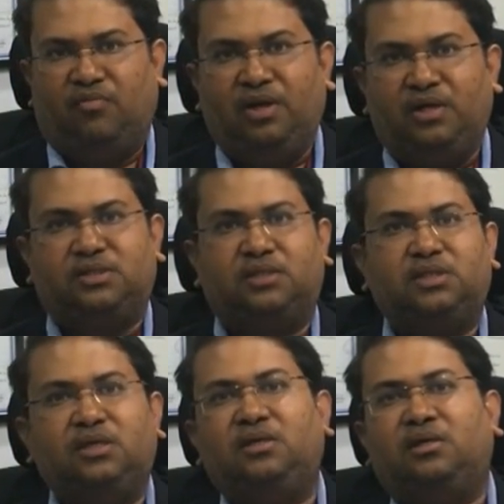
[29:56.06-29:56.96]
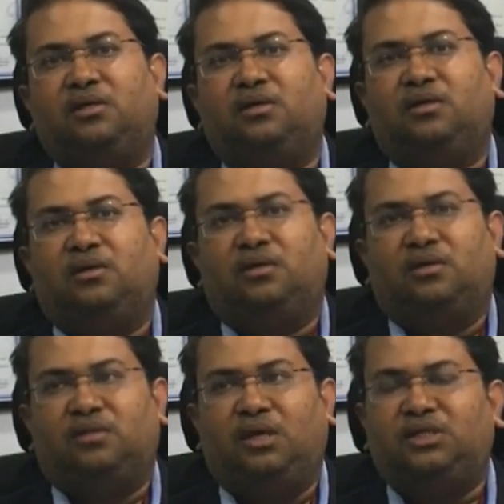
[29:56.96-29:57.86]
while discussing
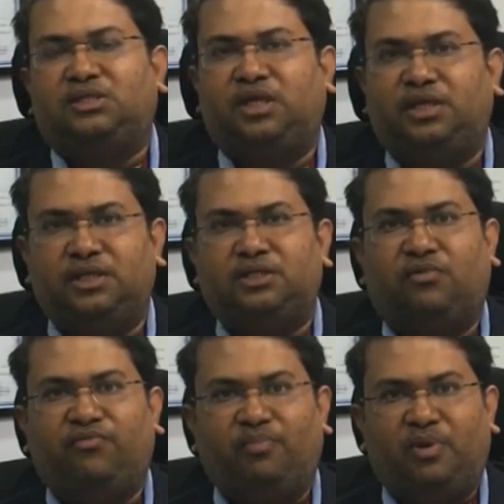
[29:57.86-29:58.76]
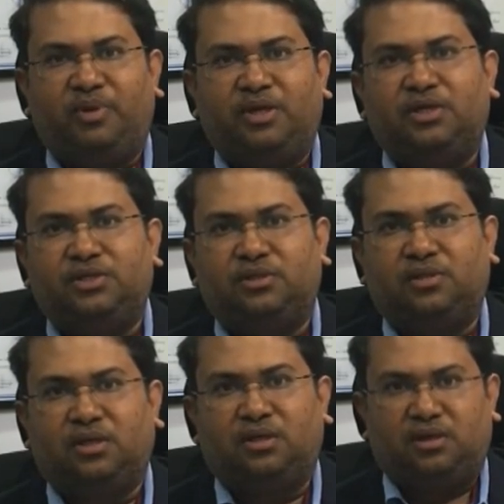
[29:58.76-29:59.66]
the stages of
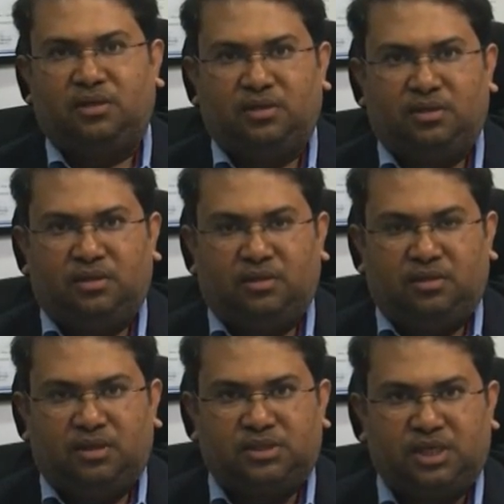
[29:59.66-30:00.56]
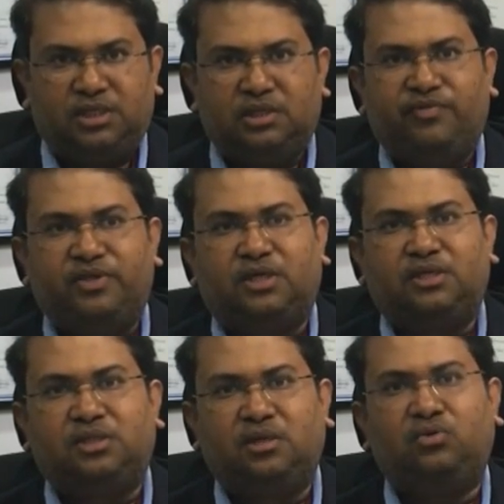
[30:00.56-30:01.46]
implementation, the stages which
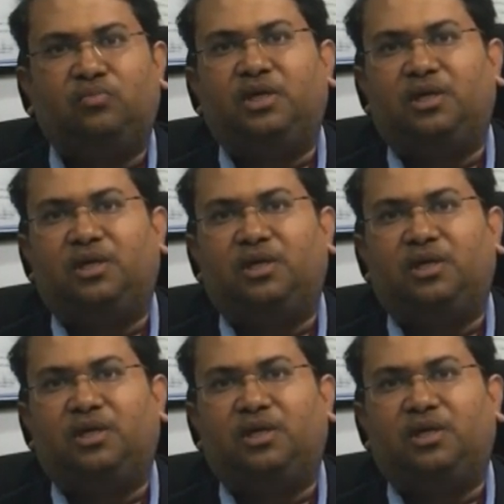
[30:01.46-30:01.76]
are still to